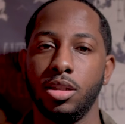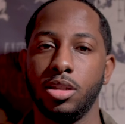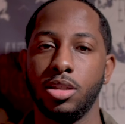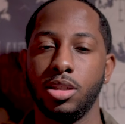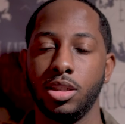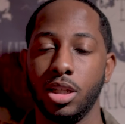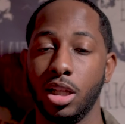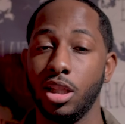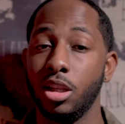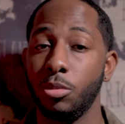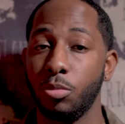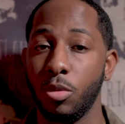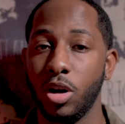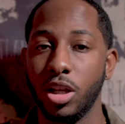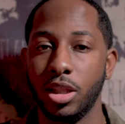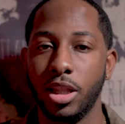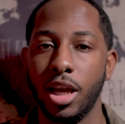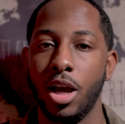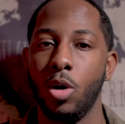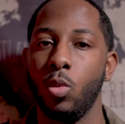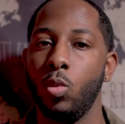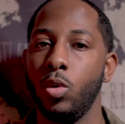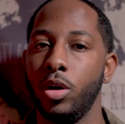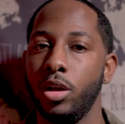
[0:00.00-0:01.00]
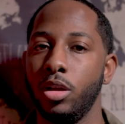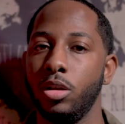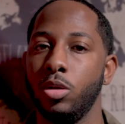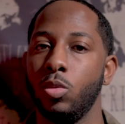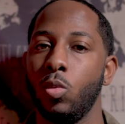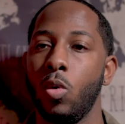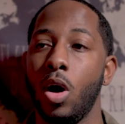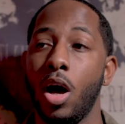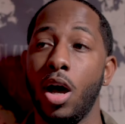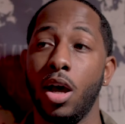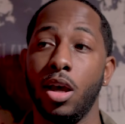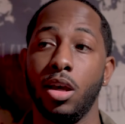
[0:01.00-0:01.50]
celebrate that win.
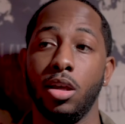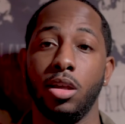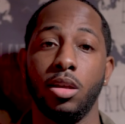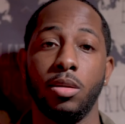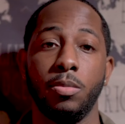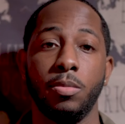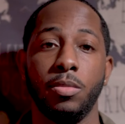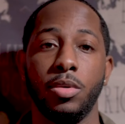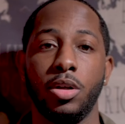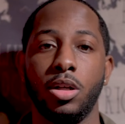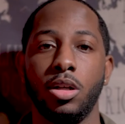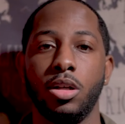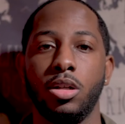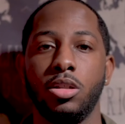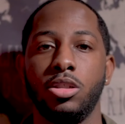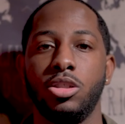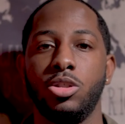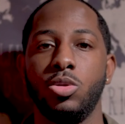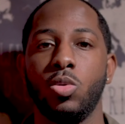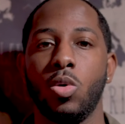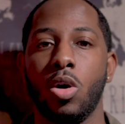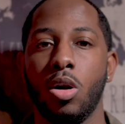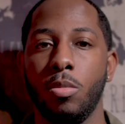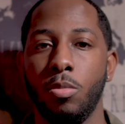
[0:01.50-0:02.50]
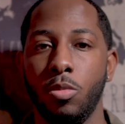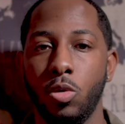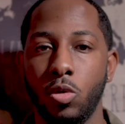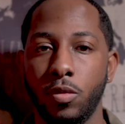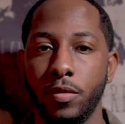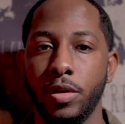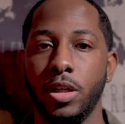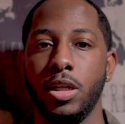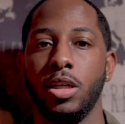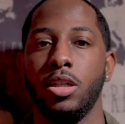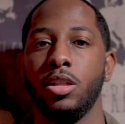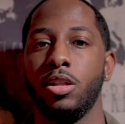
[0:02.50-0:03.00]
Why? Because you are
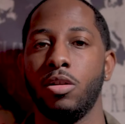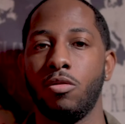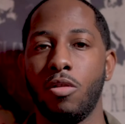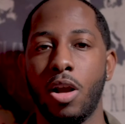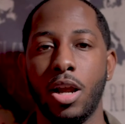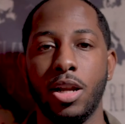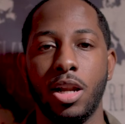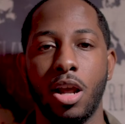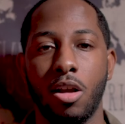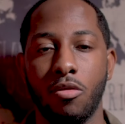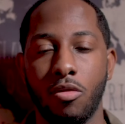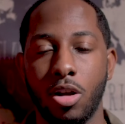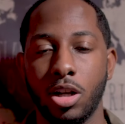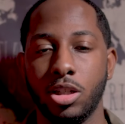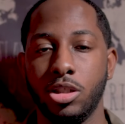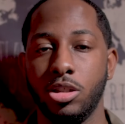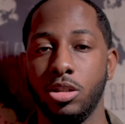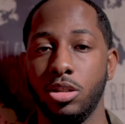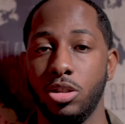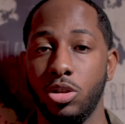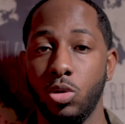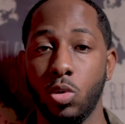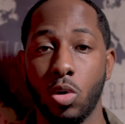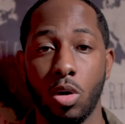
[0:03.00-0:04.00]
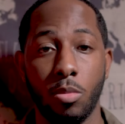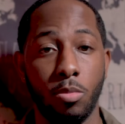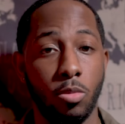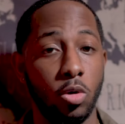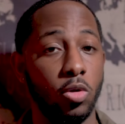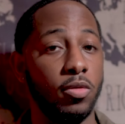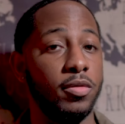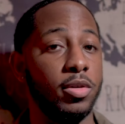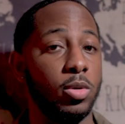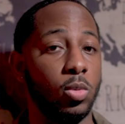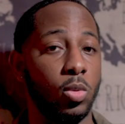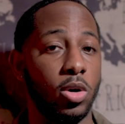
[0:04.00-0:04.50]
moving in the right direction. You are
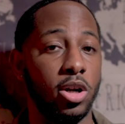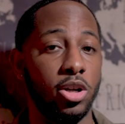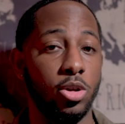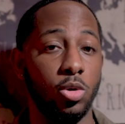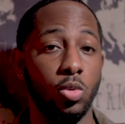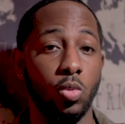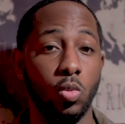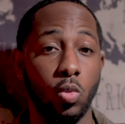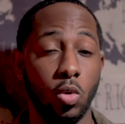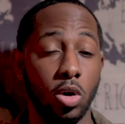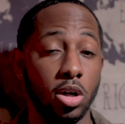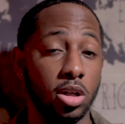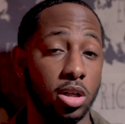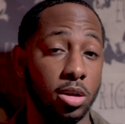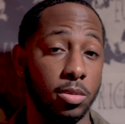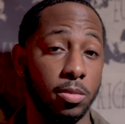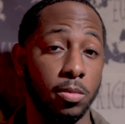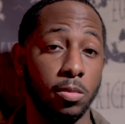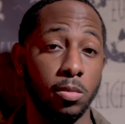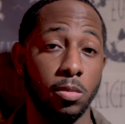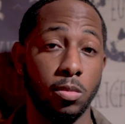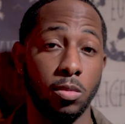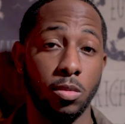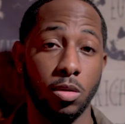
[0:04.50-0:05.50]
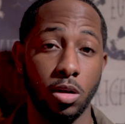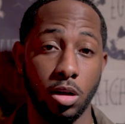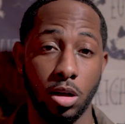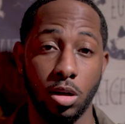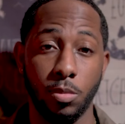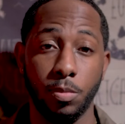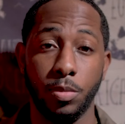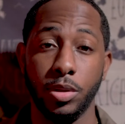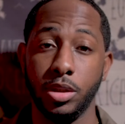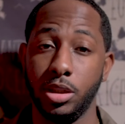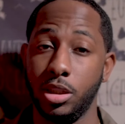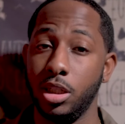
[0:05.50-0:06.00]
moving where you want to
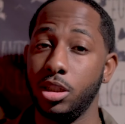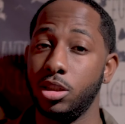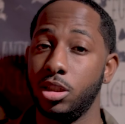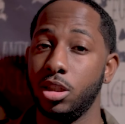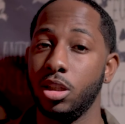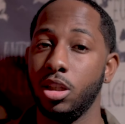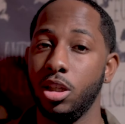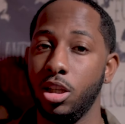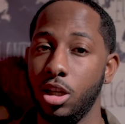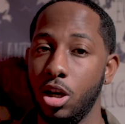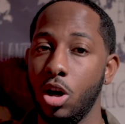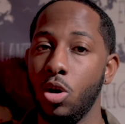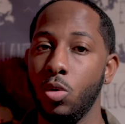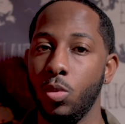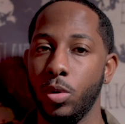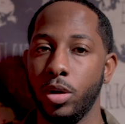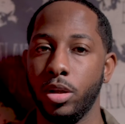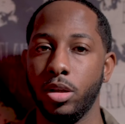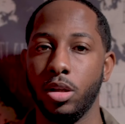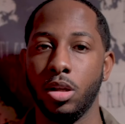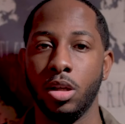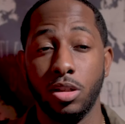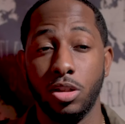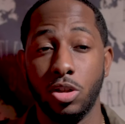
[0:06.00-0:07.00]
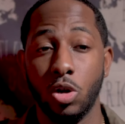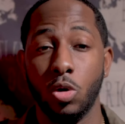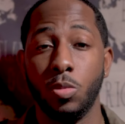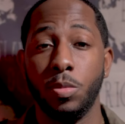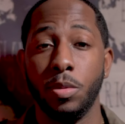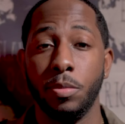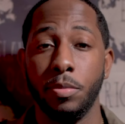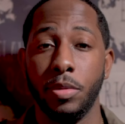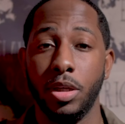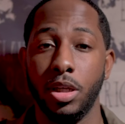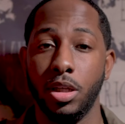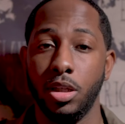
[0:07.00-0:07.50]
potentially go in.
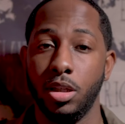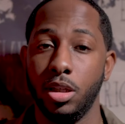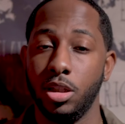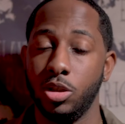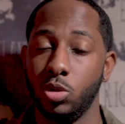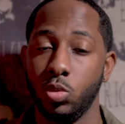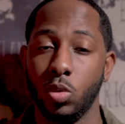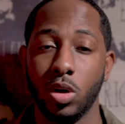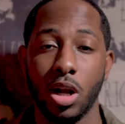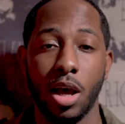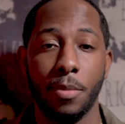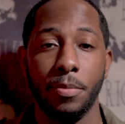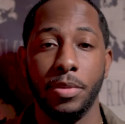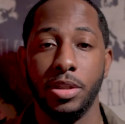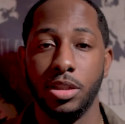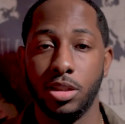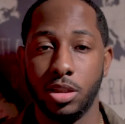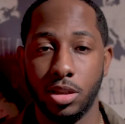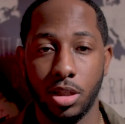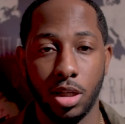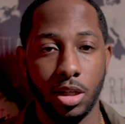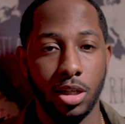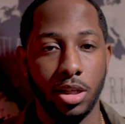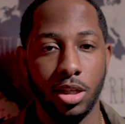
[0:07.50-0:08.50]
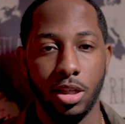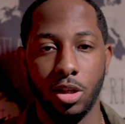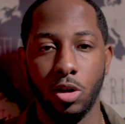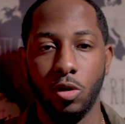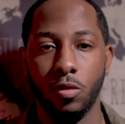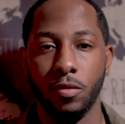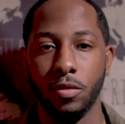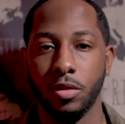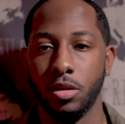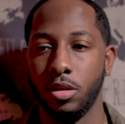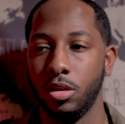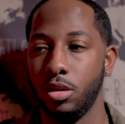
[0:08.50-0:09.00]
Dopamine is what I've been studying
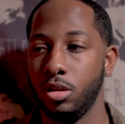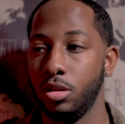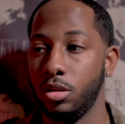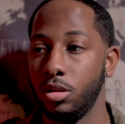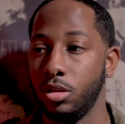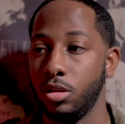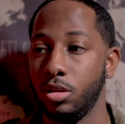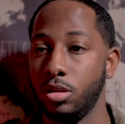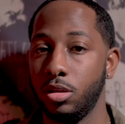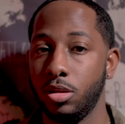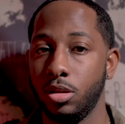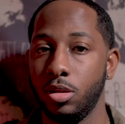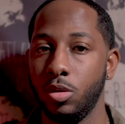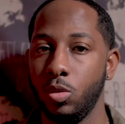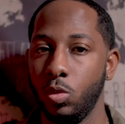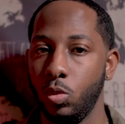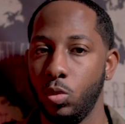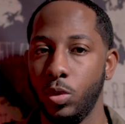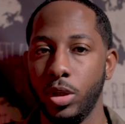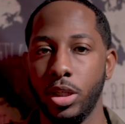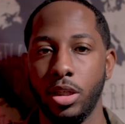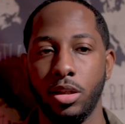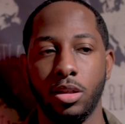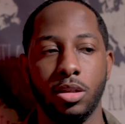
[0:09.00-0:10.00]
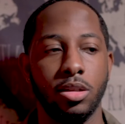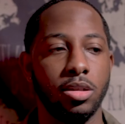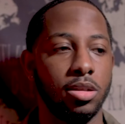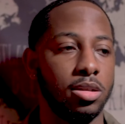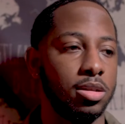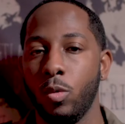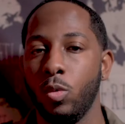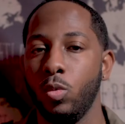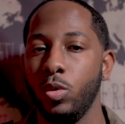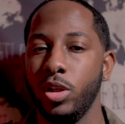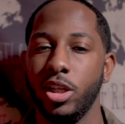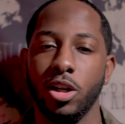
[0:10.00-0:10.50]
over the week.
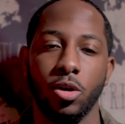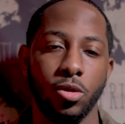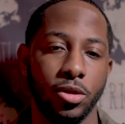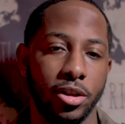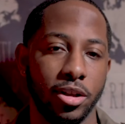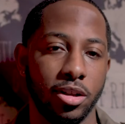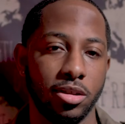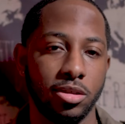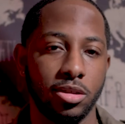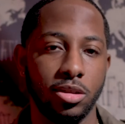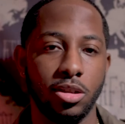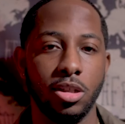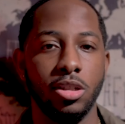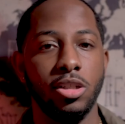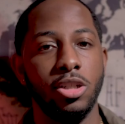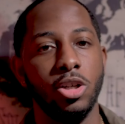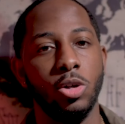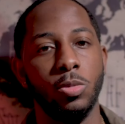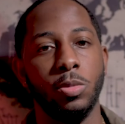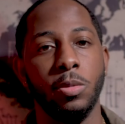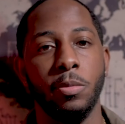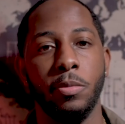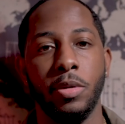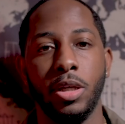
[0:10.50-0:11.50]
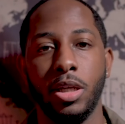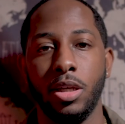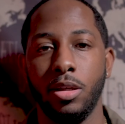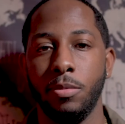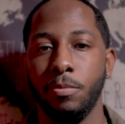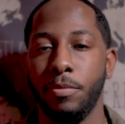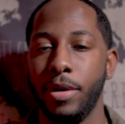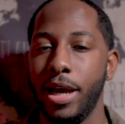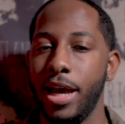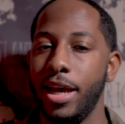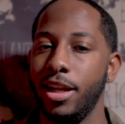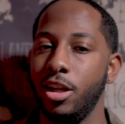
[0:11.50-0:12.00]
We know there's good
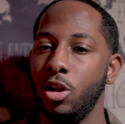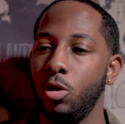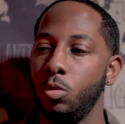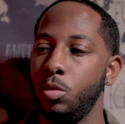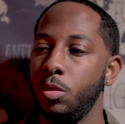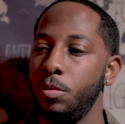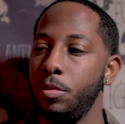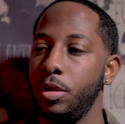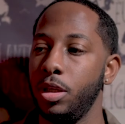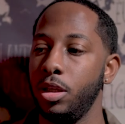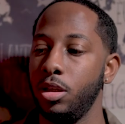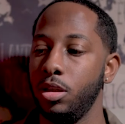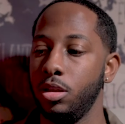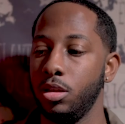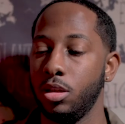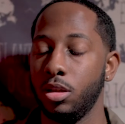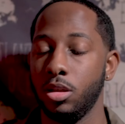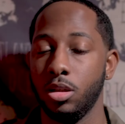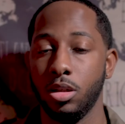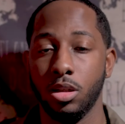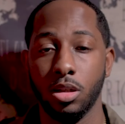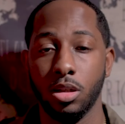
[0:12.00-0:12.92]
dopamine, bad dopamine.